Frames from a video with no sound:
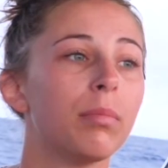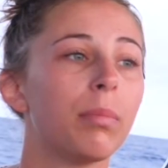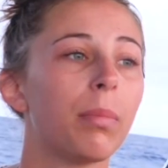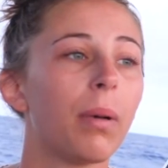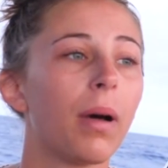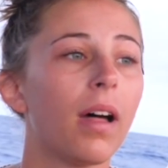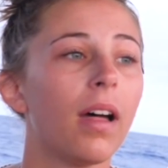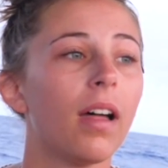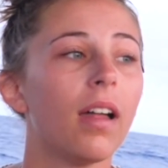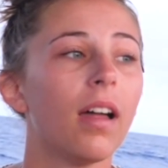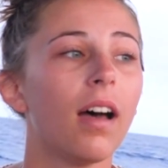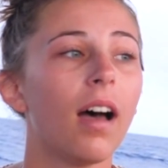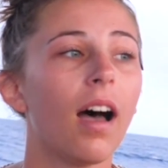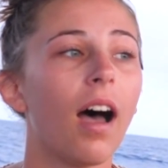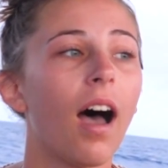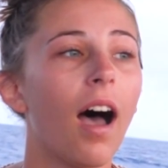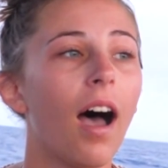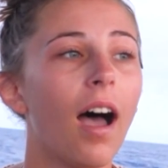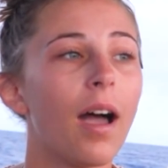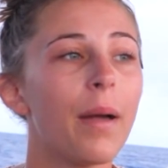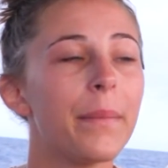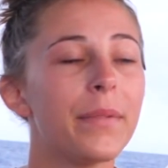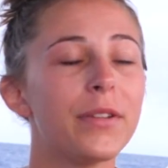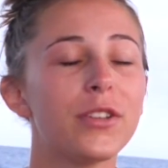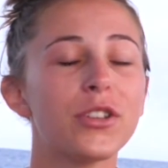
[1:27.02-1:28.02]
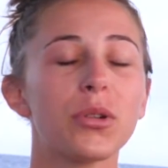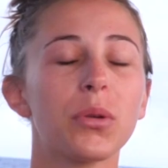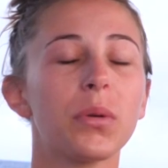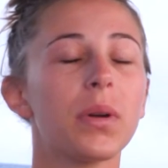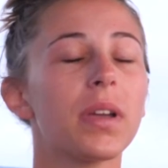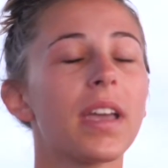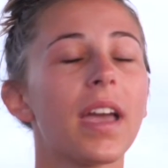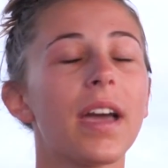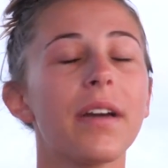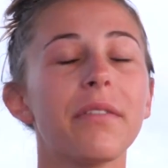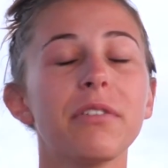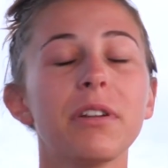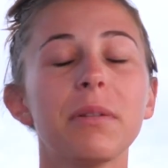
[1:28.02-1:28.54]
but I'm
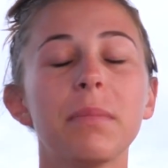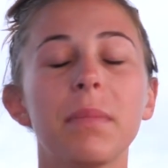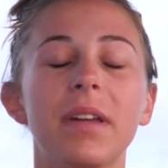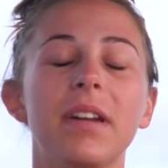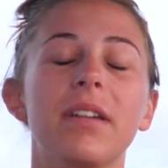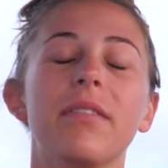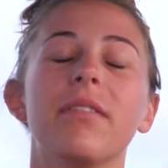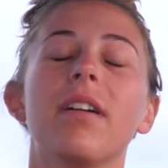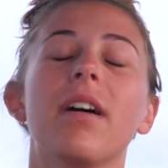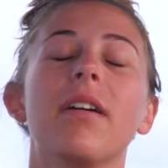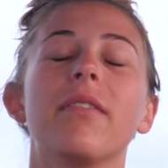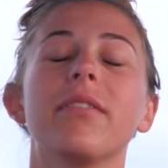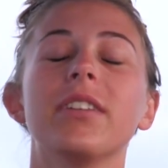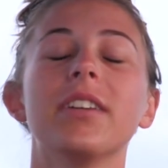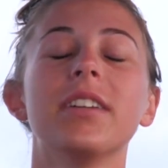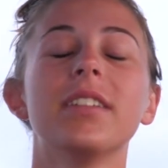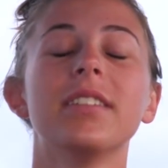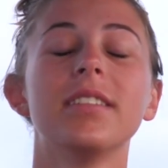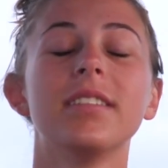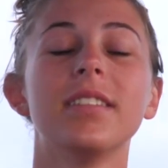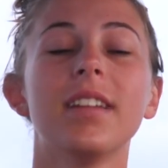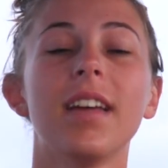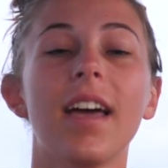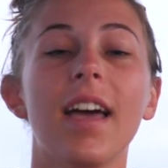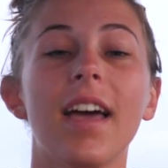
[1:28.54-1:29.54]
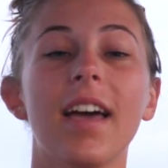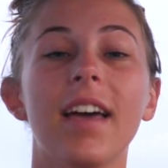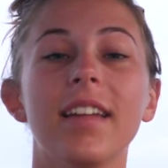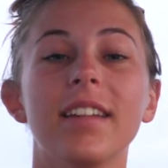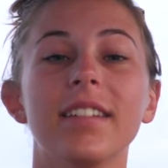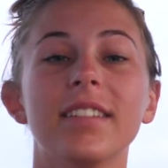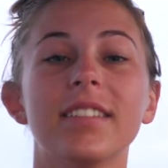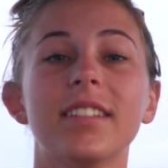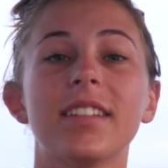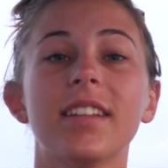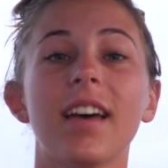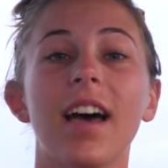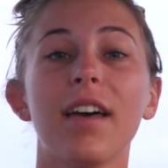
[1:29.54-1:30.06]
enjoying every minute of it, and
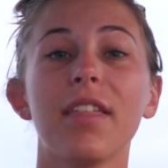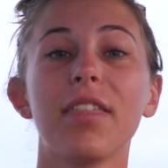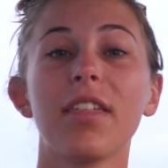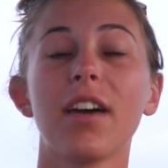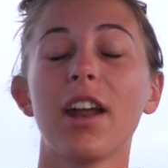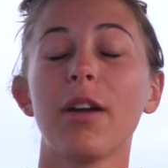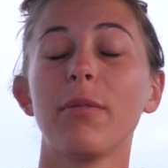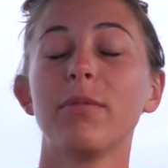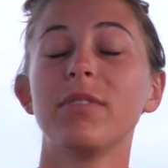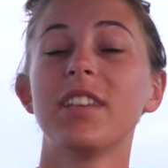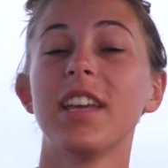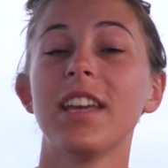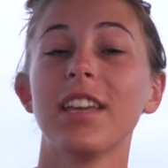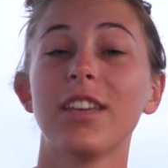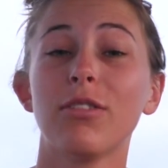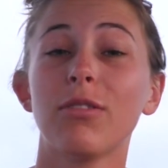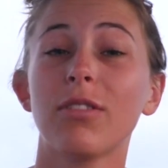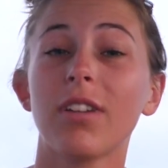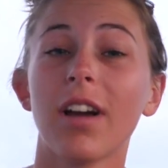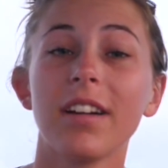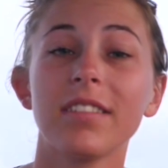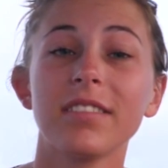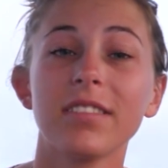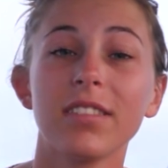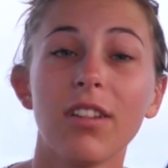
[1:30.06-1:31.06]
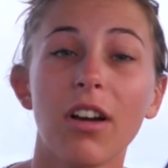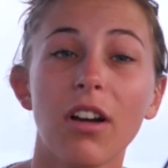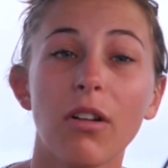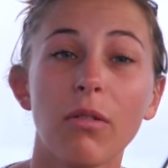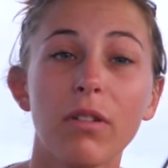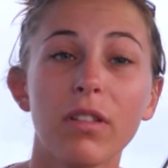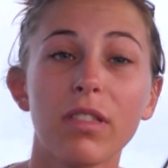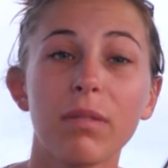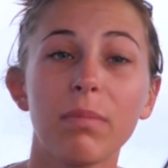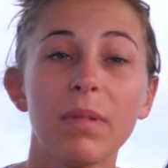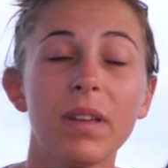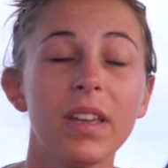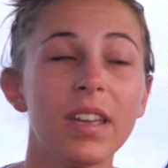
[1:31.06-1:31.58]
I thought I would take you guys along
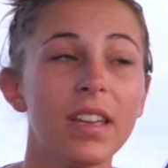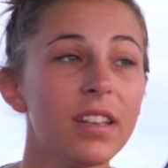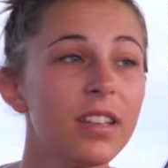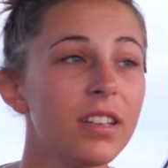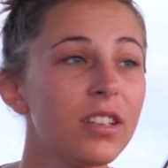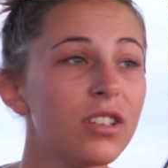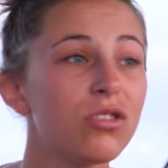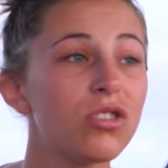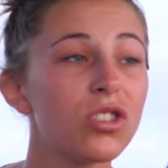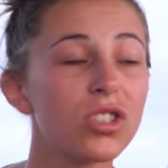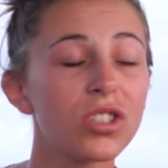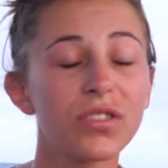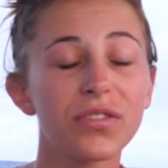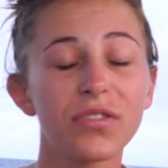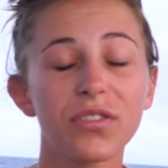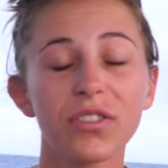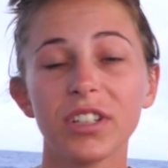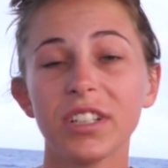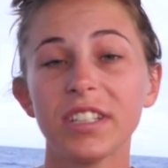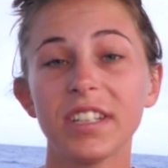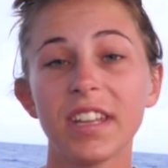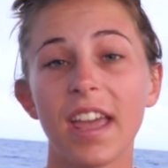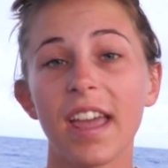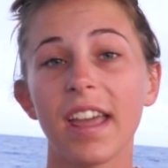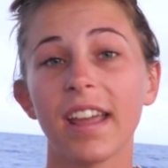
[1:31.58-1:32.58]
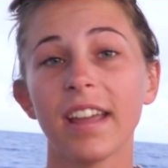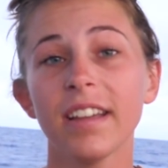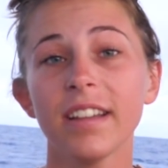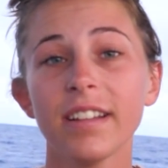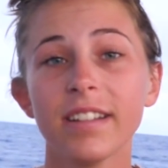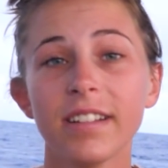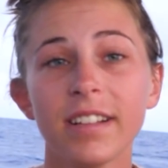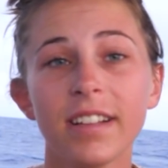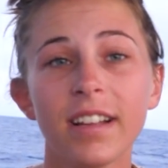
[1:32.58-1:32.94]
with me just for a day.